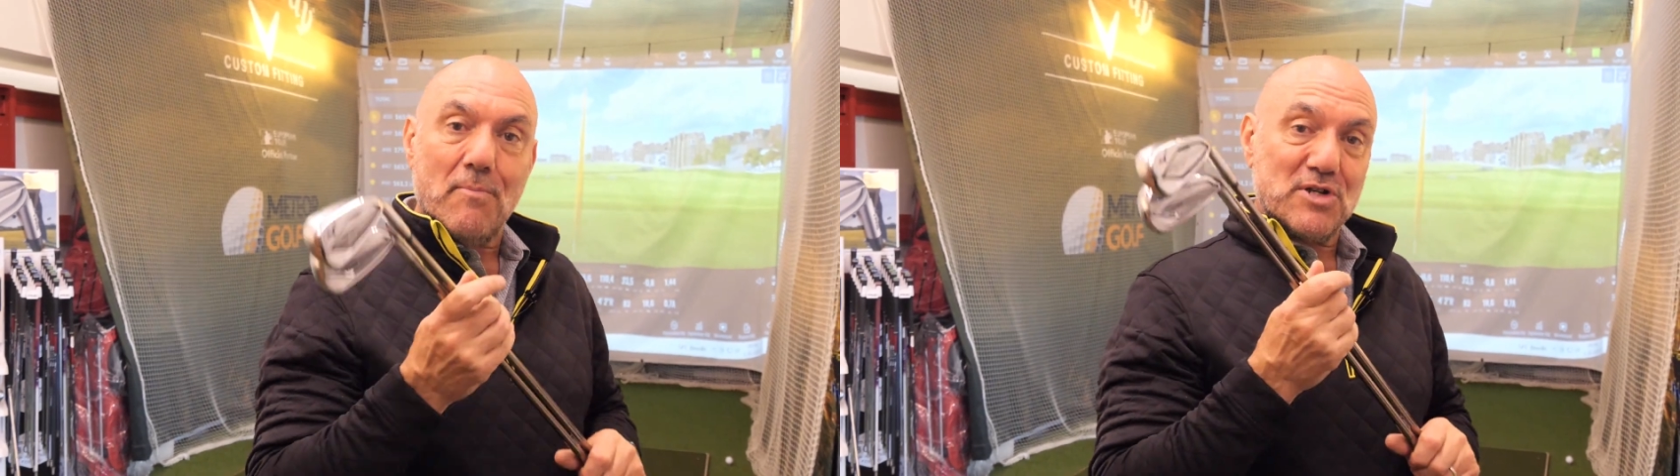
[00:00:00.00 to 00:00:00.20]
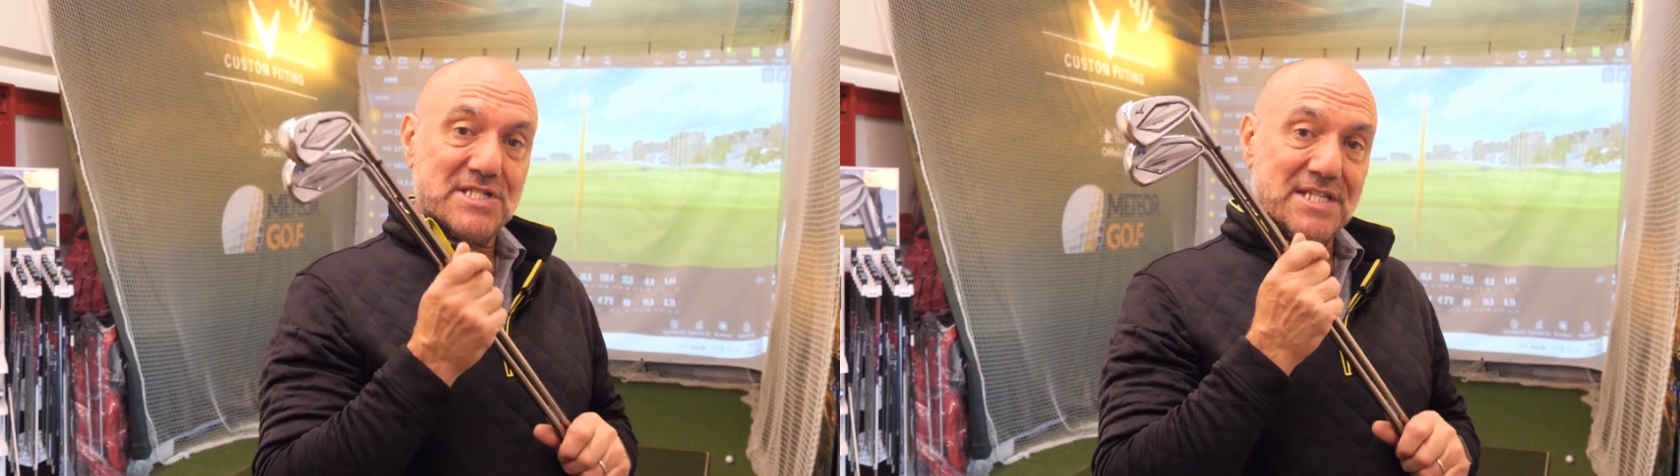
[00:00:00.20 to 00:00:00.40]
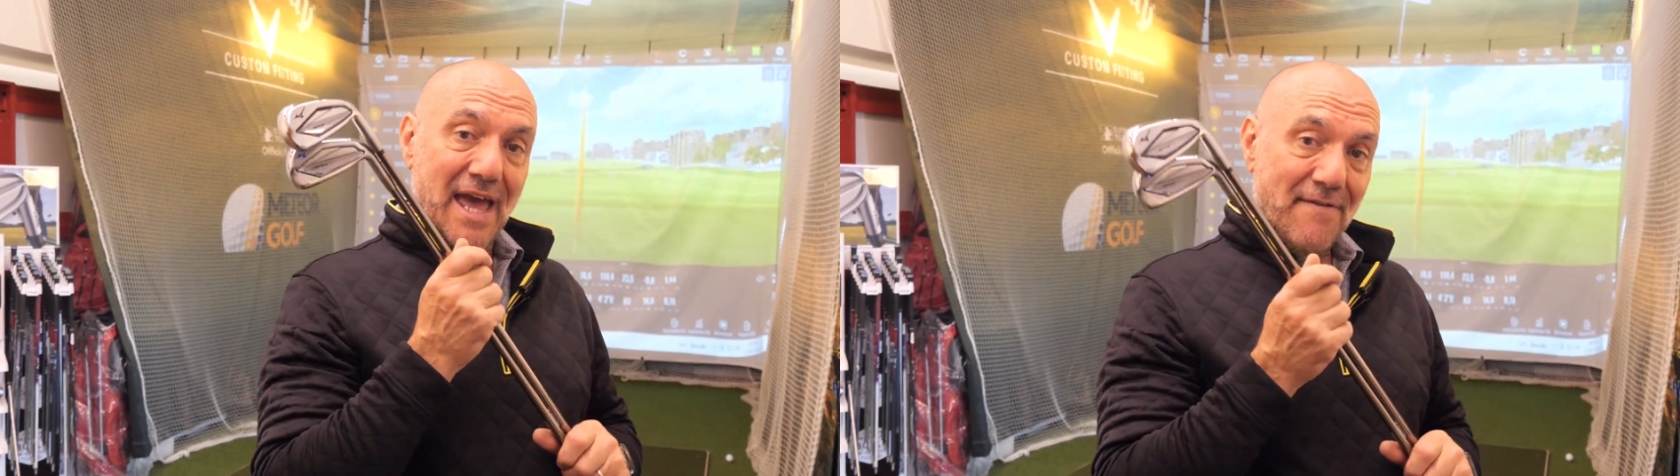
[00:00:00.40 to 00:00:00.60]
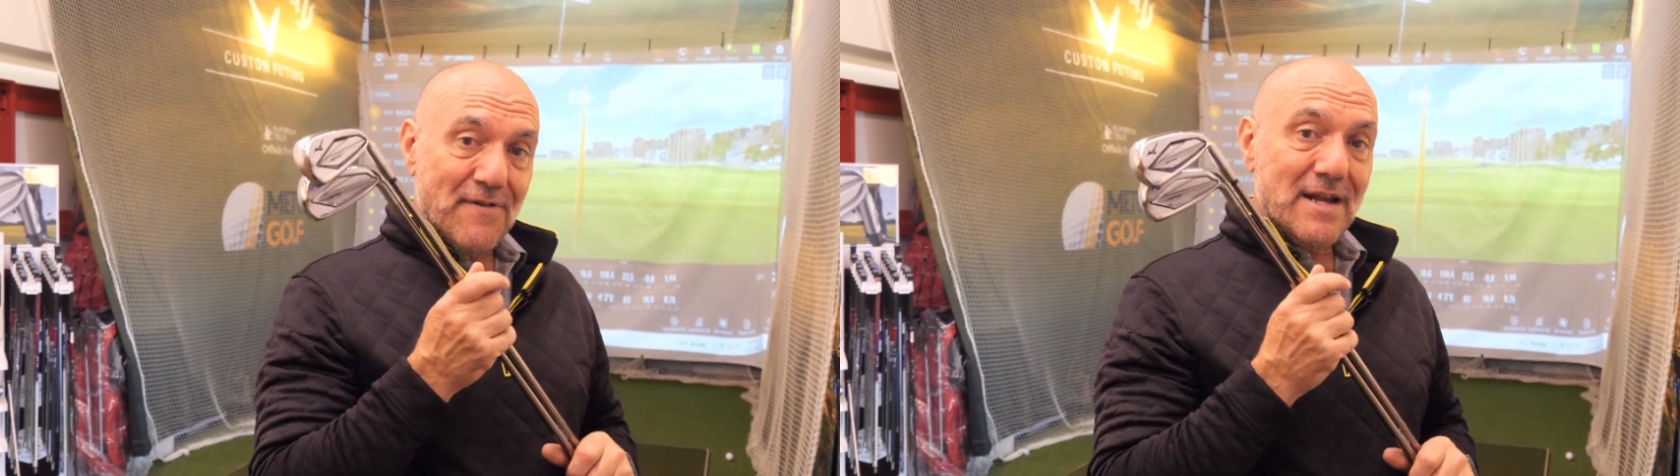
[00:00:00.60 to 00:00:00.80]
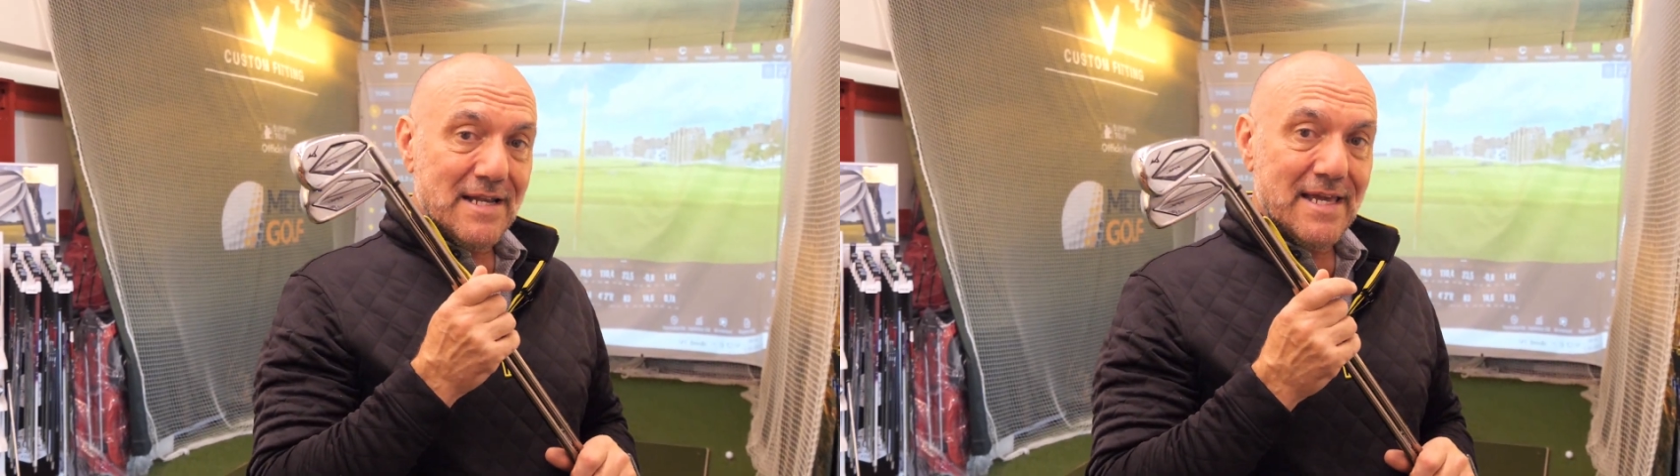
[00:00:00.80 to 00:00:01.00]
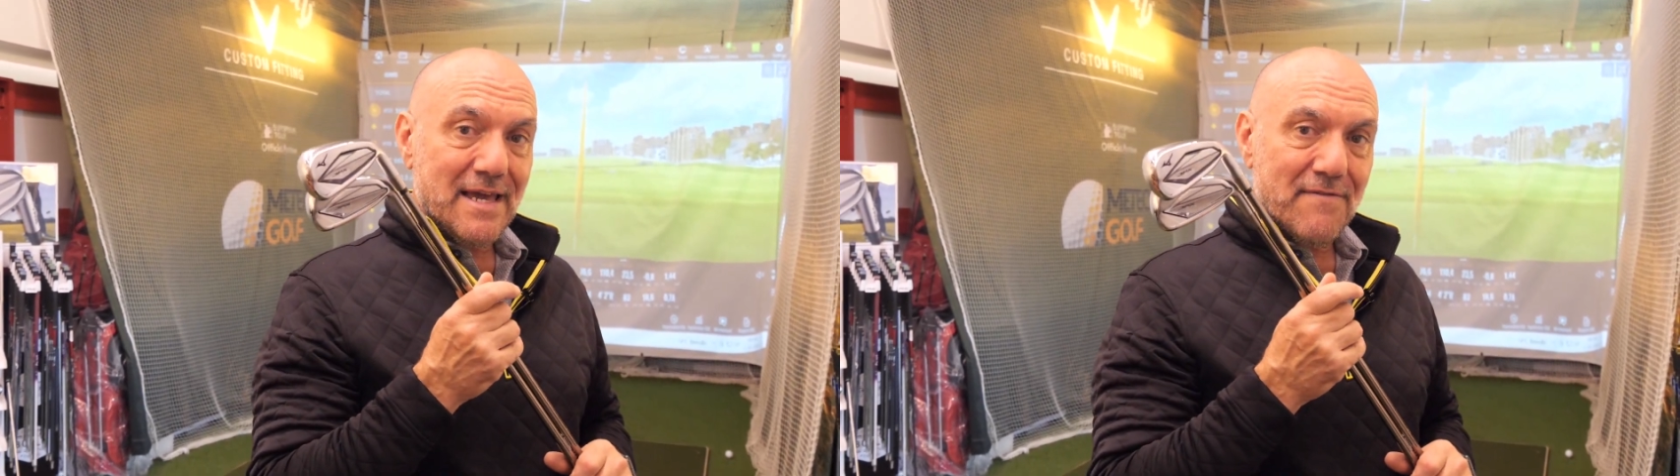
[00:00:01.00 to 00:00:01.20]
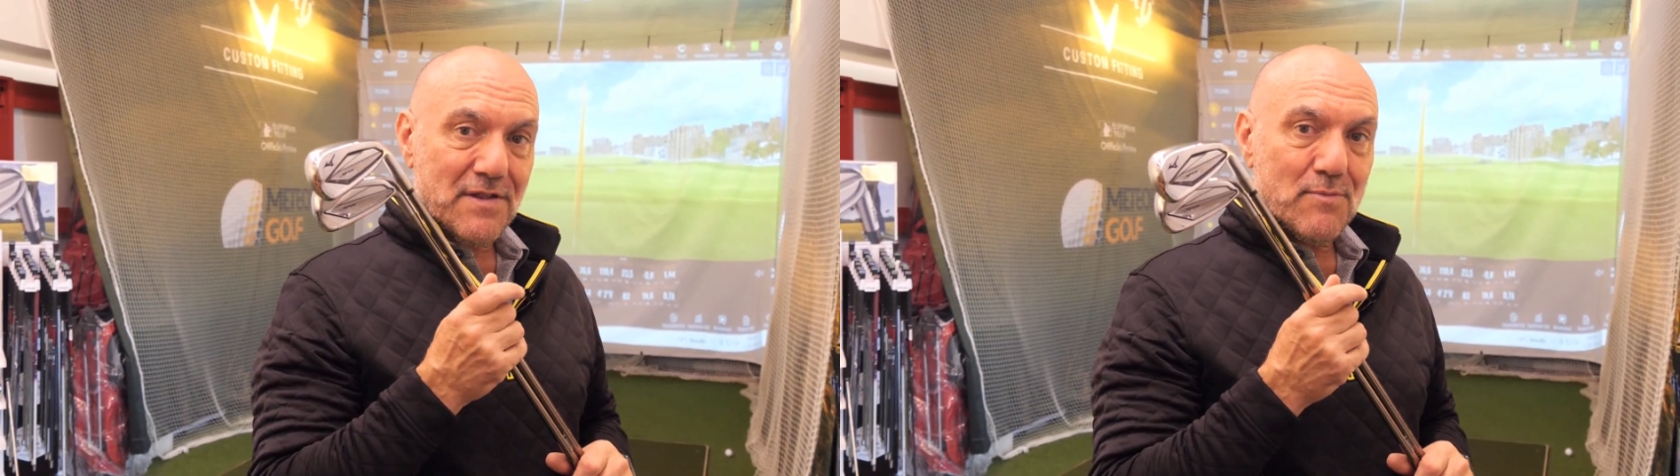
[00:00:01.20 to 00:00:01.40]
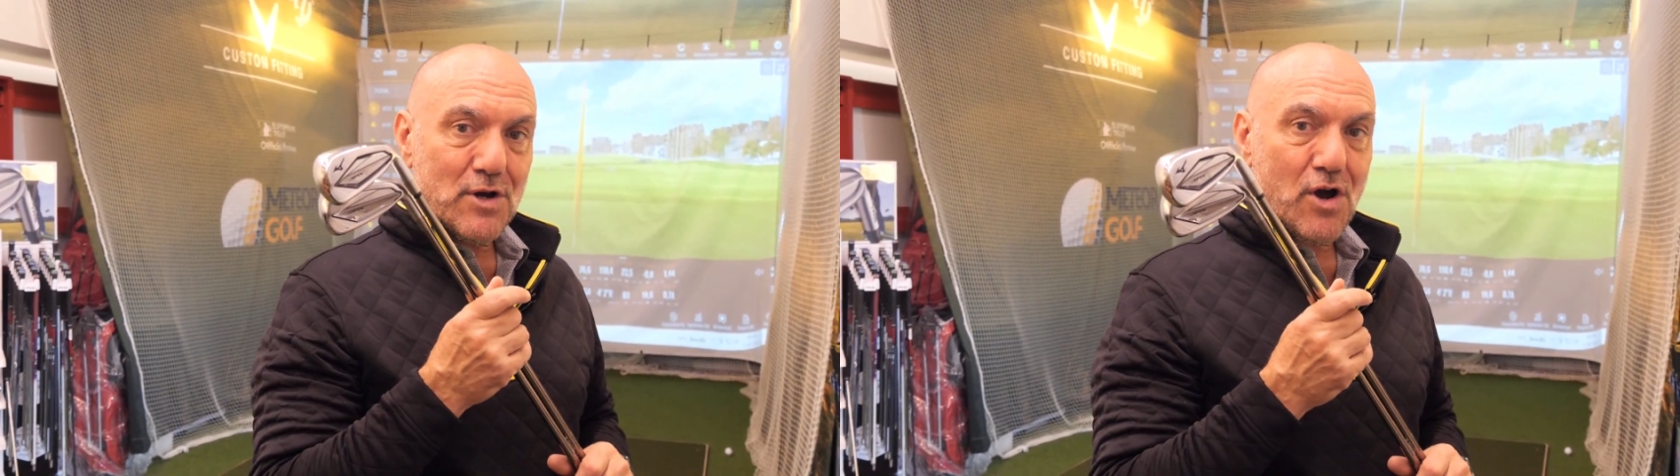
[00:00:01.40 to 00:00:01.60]
but definitely
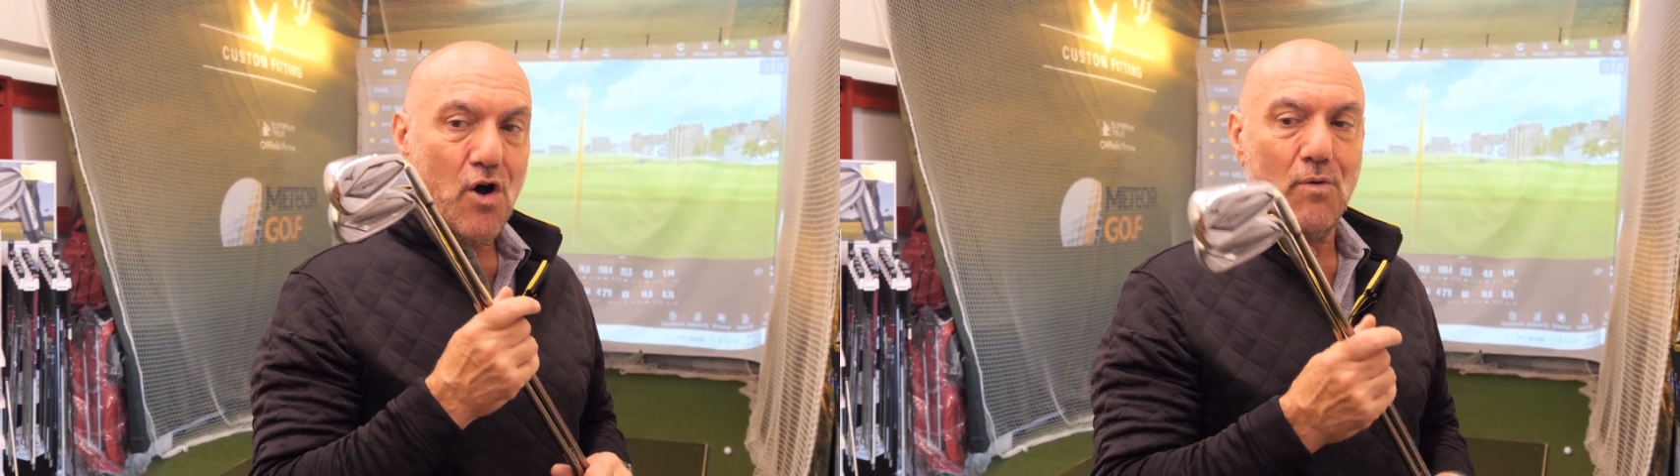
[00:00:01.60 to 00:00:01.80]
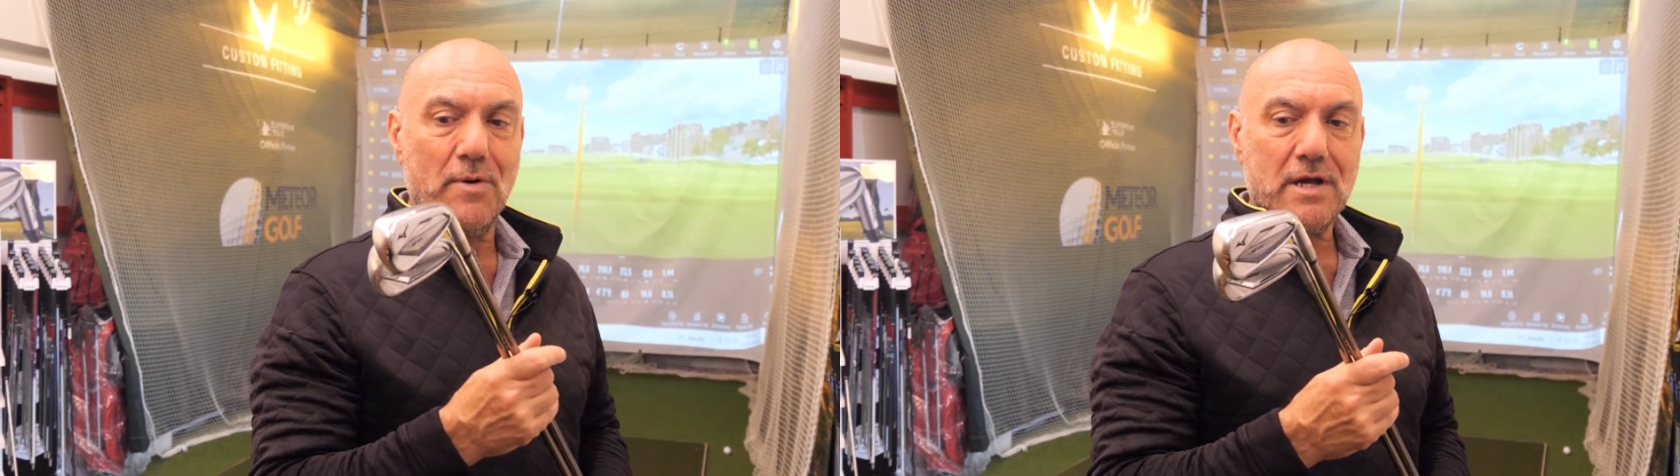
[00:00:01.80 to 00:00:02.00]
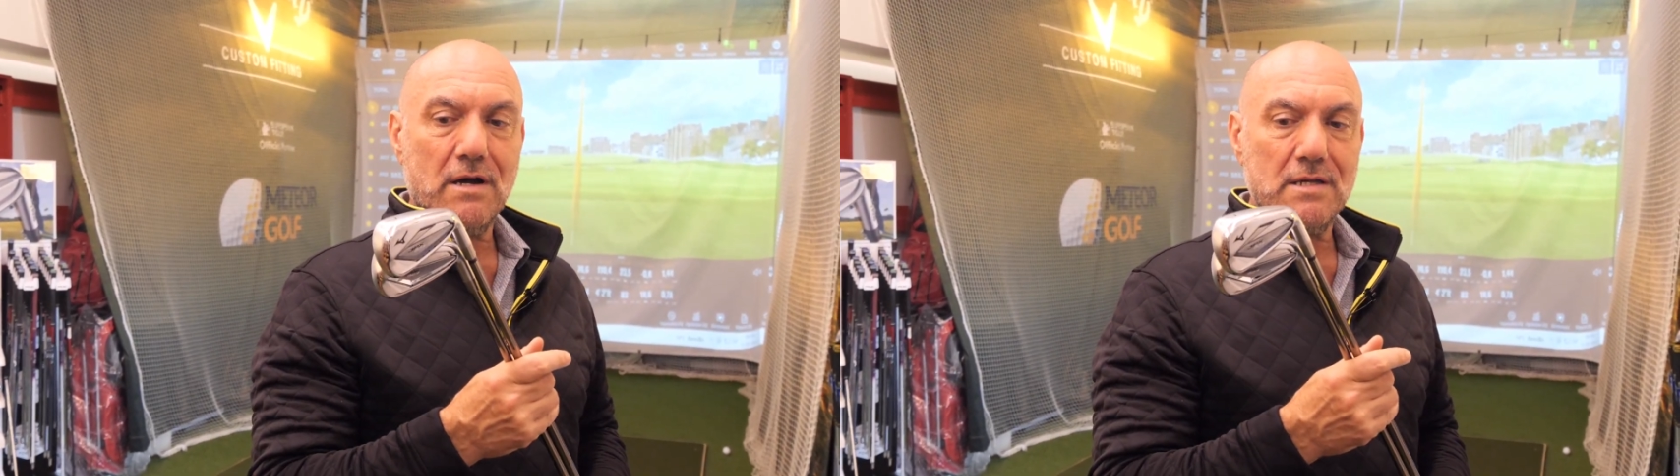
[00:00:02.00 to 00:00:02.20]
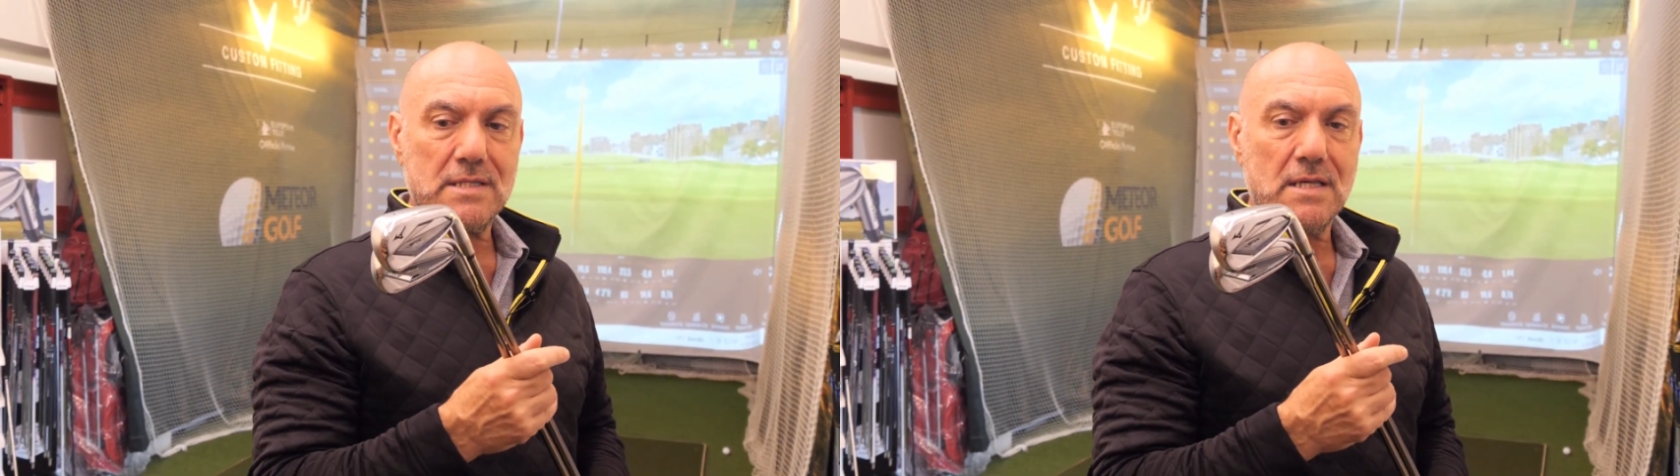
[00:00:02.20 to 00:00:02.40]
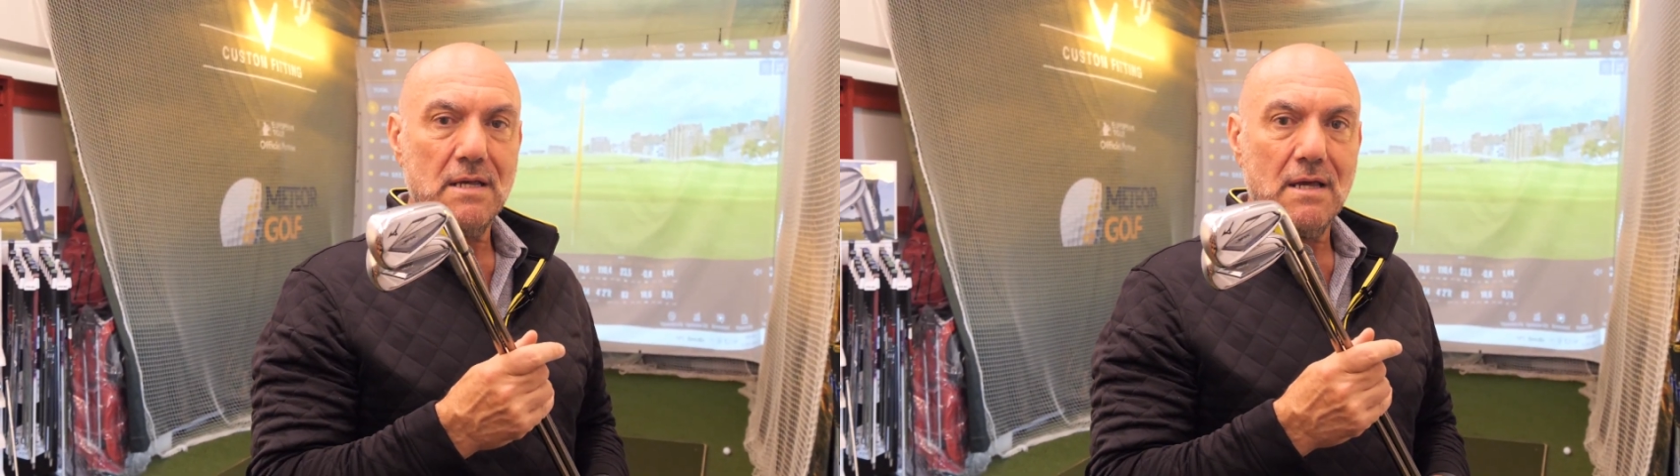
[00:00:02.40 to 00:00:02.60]
give them a go, because